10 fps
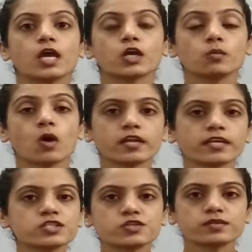Good
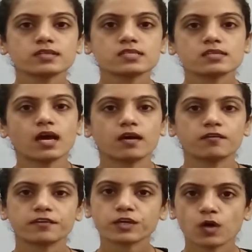morning students, how
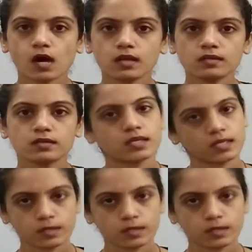are you all?